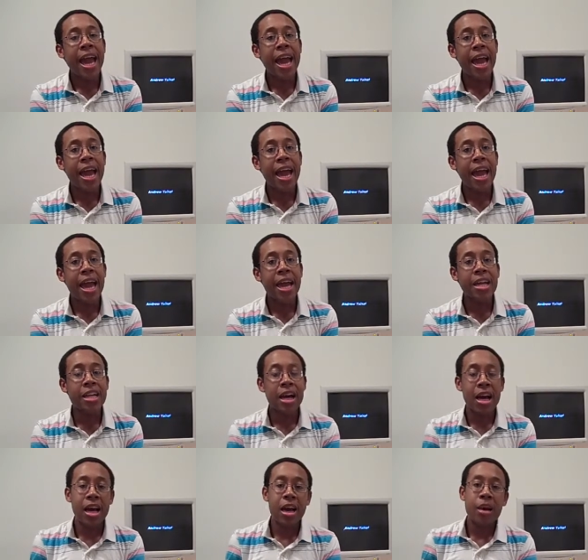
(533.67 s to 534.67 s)
And
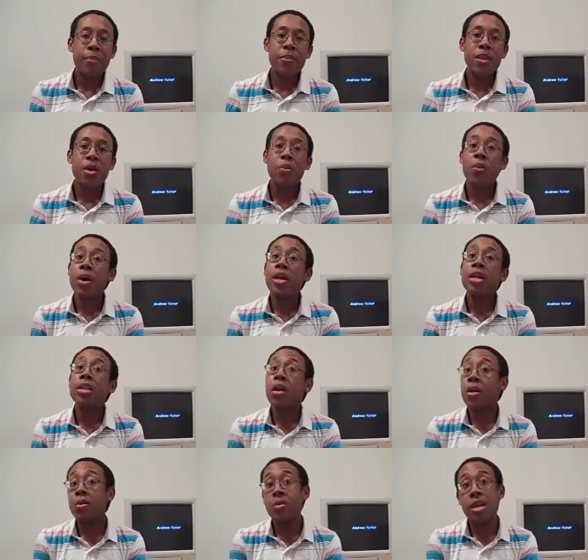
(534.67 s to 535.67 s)
um, the one
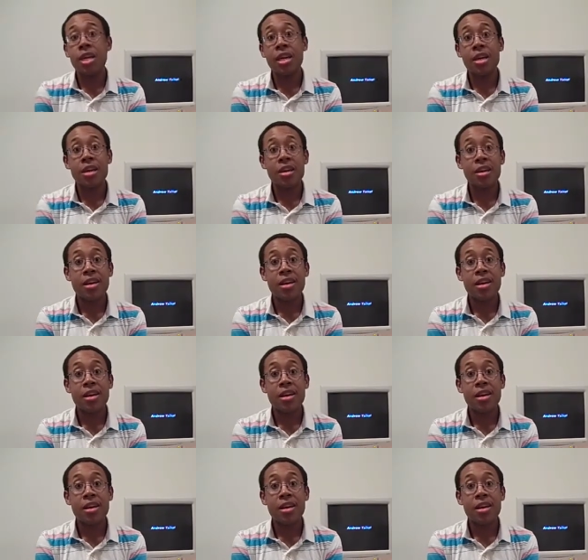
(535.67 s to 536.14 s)
and only